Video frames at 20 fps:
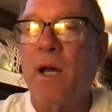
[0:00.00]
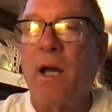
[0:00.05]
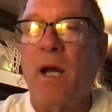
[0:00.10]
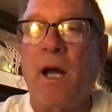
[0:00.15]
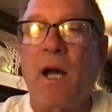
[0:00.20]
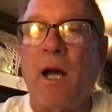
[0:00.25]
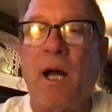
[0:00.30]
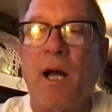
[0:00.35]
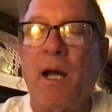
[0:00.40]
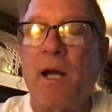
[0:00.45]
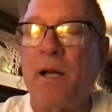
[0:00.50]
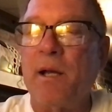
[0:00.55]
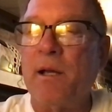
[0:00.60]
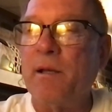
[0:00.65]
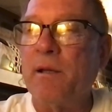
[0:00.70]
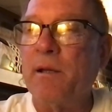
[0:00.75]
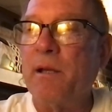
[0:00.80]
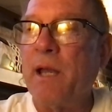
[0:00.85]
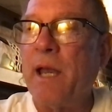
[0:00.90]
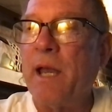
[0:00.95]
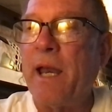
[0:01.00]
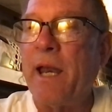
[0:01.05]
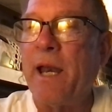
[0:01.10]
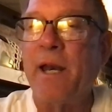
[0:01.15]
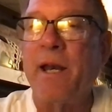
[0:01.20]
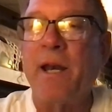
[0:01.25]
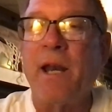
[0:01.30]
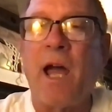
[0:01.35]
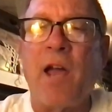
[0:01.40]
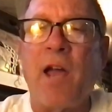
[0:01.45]

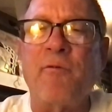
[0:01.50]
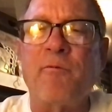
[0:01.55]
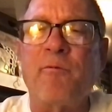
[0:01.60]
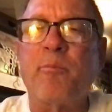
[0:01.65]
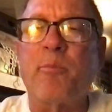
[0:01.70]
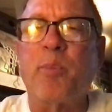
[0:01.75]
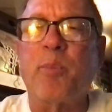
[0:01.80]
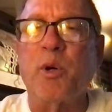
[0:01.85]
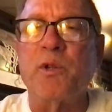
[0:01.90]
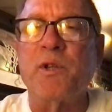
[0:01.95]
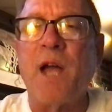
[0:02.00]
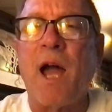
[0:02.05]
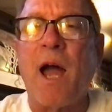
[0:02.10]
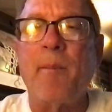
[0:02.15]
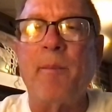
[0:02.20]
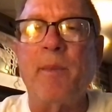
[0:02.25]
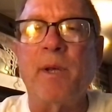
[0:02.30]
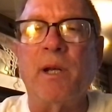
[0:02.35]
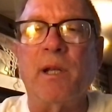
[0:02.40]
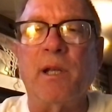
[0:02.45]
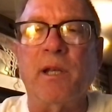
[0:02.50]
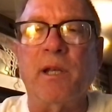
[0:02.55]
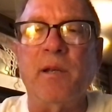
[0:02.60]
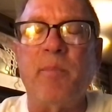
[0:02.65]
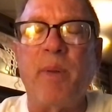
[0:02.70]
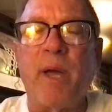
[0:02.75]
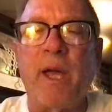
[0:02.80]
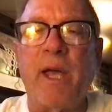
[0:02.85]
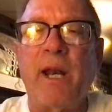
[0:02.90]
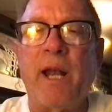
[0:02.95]
and I've predominantly
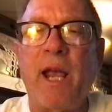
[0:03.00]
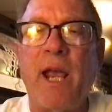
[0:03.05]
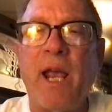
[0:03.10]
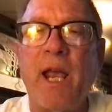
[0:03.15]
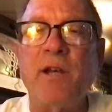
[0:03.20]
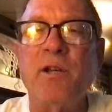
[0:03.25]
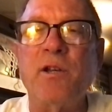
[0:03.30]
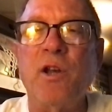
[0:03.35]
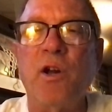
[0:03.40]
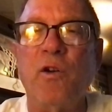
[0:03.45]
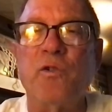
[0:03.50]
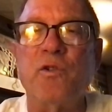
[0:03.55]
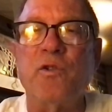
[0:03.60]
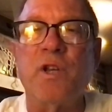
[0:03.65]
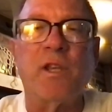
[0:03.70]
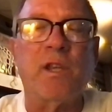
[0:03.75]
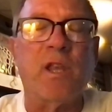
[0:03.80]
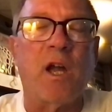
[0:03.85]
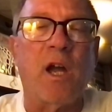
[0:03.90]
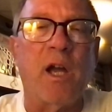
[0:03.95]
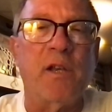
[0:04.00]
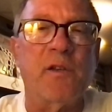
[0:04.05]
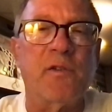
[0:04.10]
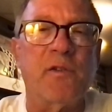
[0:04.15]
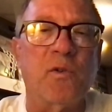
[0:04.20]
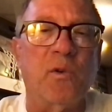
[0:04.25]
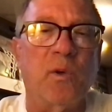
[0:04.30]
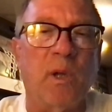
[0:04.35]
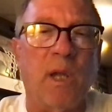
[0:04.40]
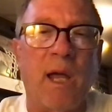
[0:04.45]
been a head coach at the high
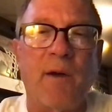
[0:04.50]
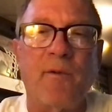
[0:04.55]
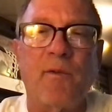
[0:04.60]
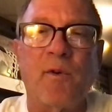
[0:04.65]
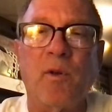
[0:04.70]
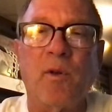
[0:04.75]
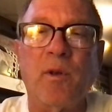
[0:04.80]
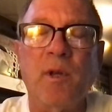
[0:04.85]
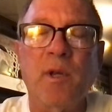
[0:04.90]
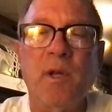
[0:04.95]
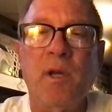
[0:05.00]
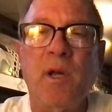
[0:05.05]
school level.